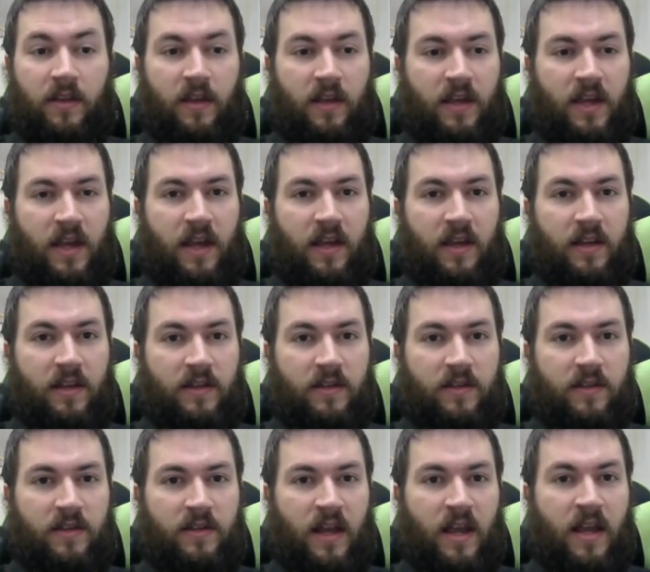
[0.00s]
The king
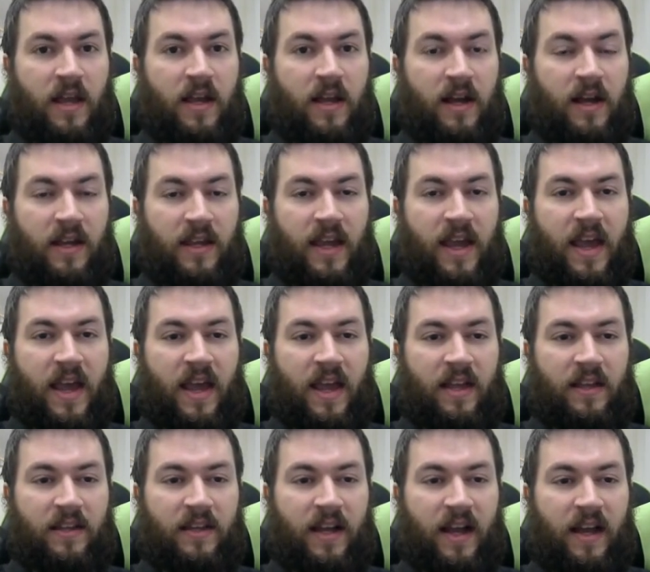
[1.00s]
is,
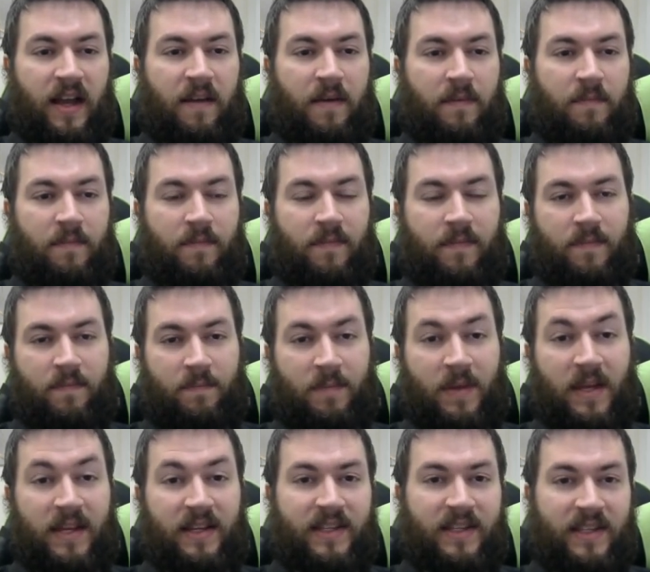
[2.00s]
again, kind of
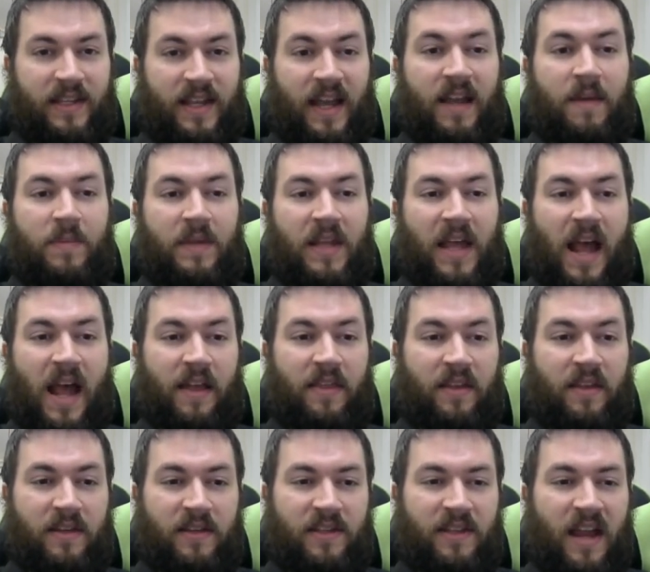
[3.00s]
being sniped at.
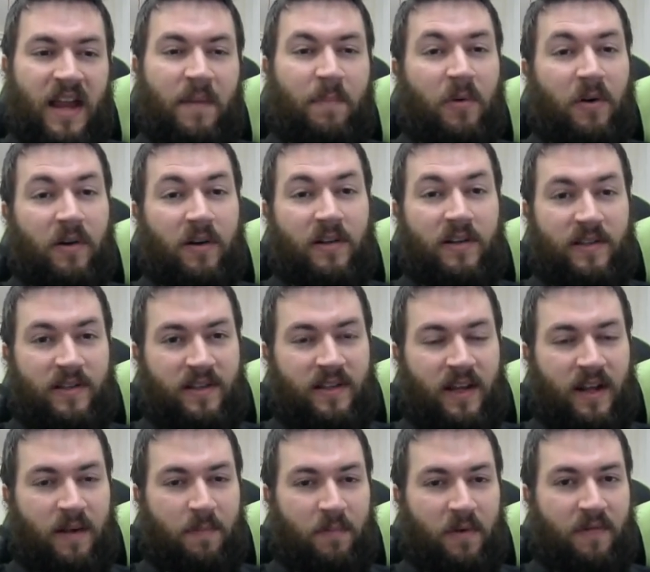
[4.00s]
The sniper is
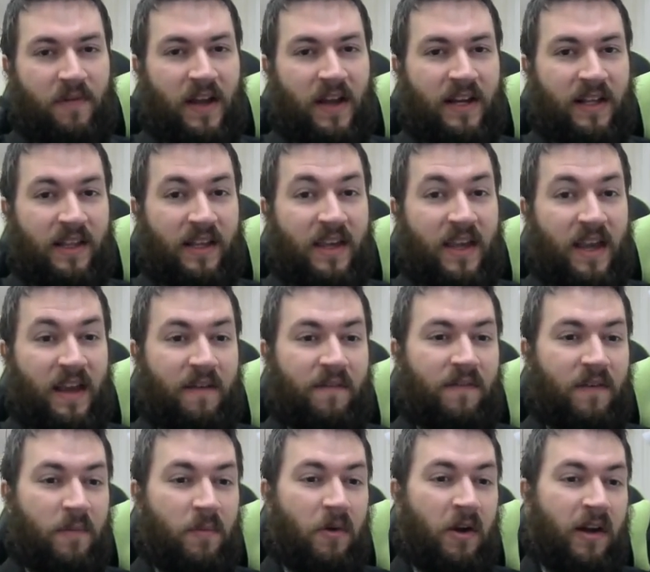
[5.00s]
preventing the king
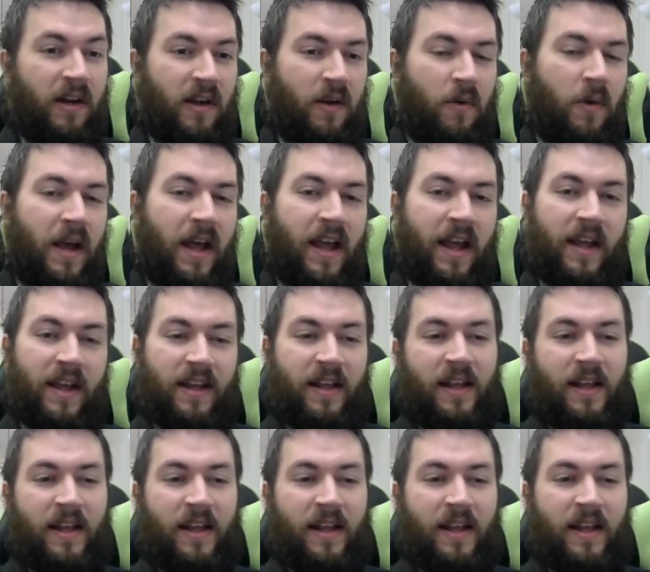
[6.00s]
from running away.